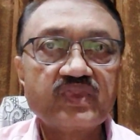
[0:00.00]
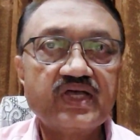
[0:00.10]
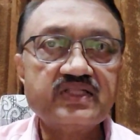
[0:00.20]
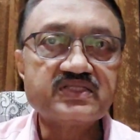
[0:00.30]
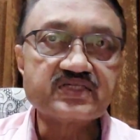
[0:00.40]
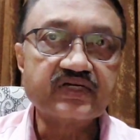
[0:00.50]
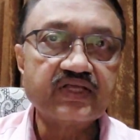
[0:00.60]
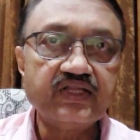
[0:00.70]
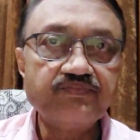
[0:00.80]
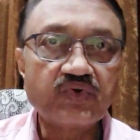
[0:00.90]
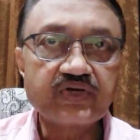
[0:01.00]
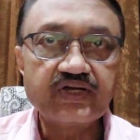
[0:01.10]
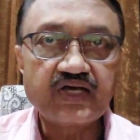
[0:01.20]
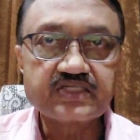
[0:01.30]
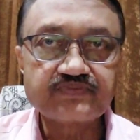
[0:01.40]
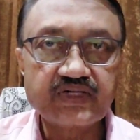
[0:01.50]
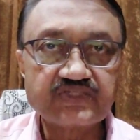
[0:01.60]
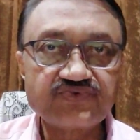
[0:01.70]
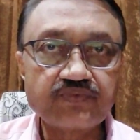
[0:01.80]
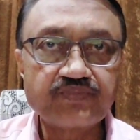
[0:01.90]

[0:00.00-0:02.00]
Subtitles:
Then certain important aspects for